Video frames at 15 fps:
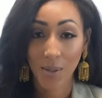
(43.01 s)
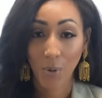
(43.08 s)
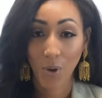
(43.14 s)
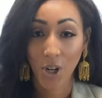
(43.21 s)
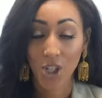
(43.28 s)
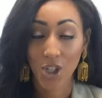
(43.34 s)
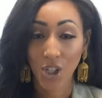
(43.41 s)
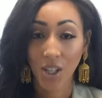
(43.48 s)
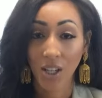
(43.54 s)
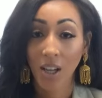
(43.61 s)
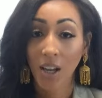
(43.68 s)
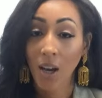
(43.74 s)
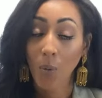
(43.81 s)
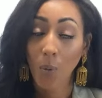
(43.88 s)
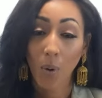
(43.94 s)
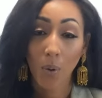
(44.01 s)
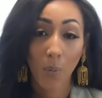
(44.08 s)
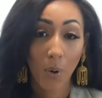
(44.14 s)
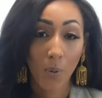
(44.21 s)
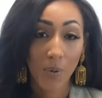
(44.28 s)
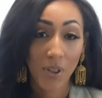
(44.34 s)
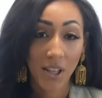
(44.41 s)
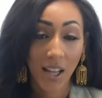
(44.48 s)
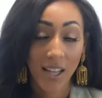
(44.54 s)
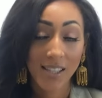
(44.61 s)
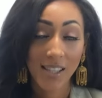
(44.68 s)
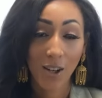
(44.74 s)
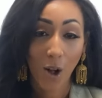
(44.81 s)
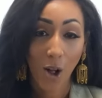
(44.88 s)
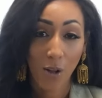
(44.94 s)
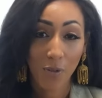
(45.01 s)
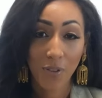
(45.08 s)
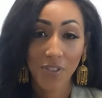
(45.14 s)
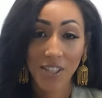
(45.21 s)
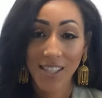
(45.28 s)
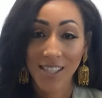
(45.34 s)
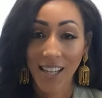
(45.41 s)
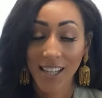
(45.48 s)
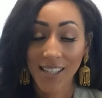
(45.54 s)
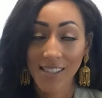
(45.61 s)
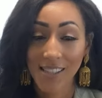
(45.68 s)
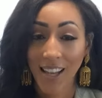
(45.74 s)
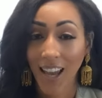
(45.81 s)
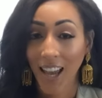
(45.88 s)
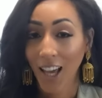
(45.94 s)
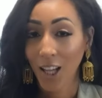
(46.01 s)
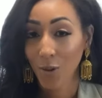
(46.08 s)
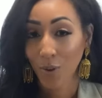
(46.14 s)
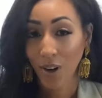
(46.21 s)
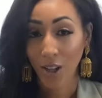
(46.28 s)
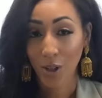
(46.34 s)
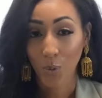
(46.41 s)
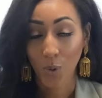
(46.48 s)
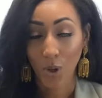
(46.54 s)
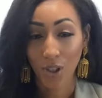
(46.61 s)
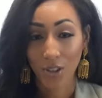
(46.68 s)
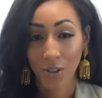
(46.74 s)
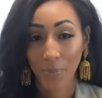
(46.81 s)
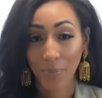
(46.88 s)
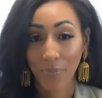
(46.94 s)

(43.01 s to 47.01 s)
Immigration, where we work with clients in all 50 states and around the world.